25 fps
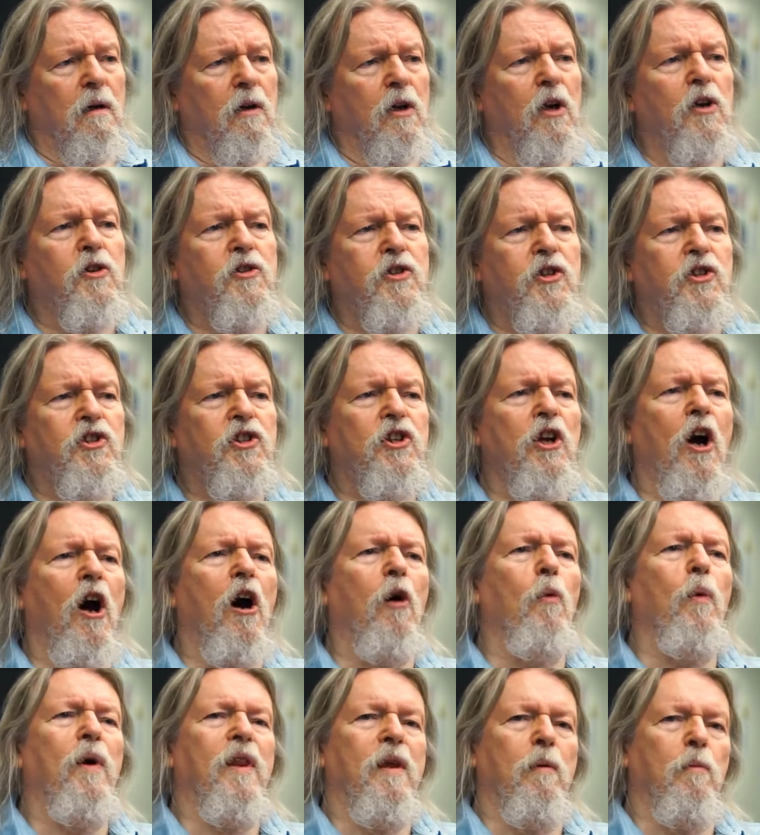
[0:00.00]
know, to
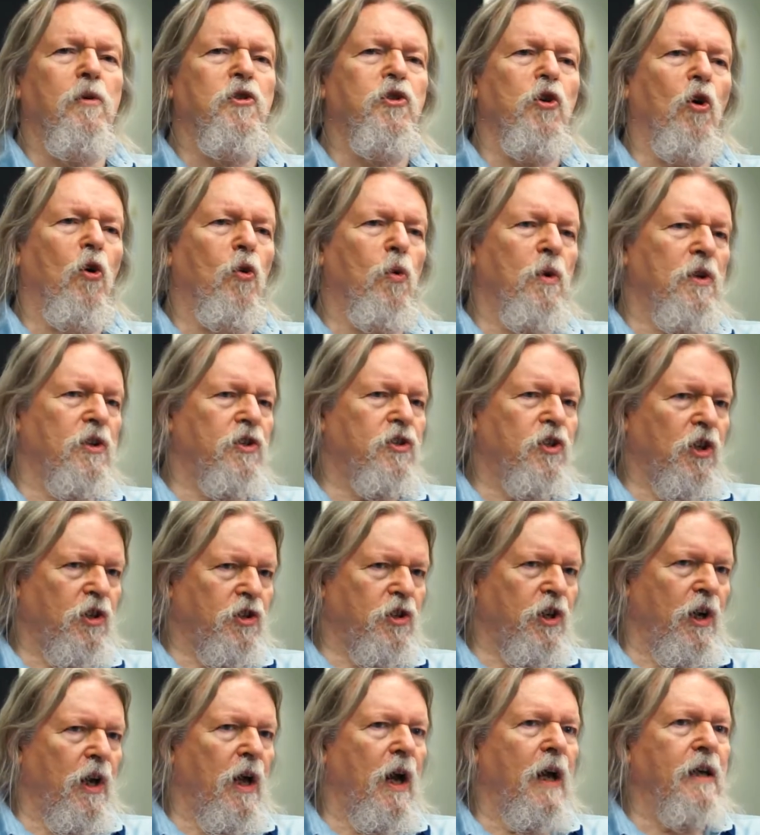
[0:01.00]
start with it was always
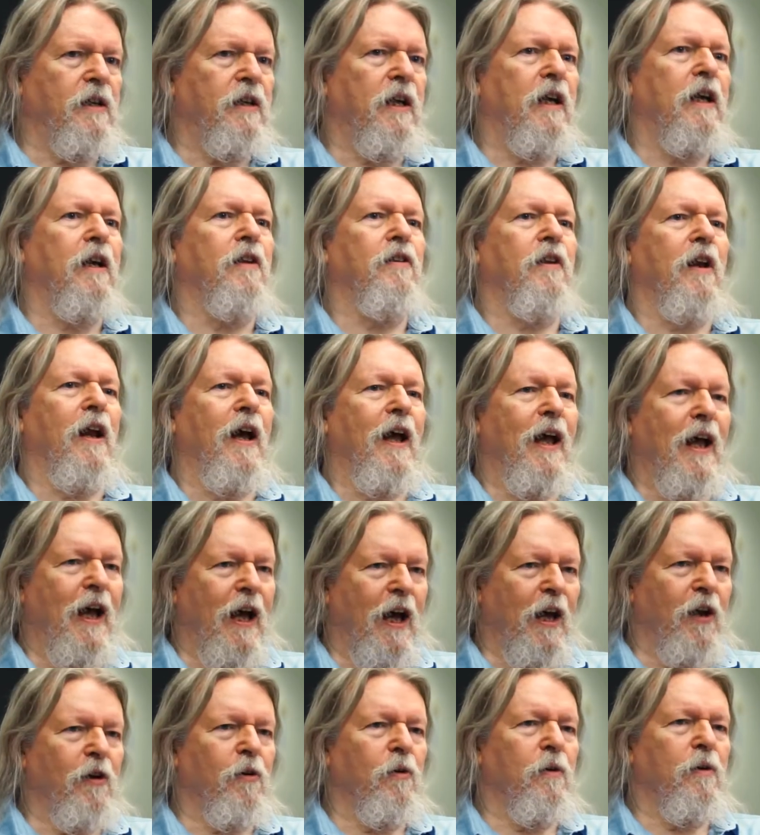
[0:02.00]
just an idea that I
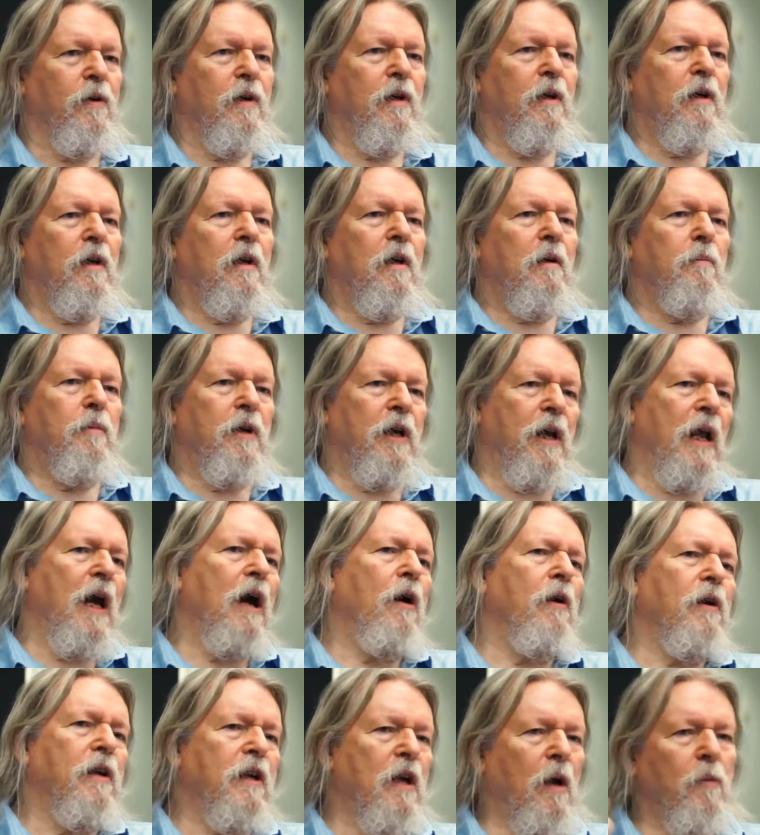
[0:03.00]
had, but
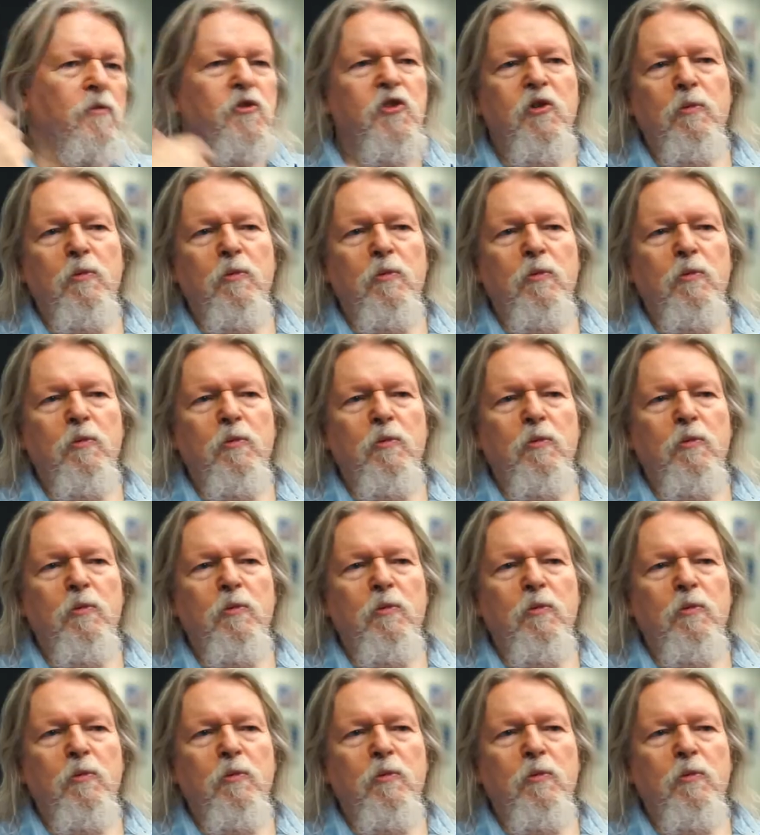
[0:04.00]
now it comes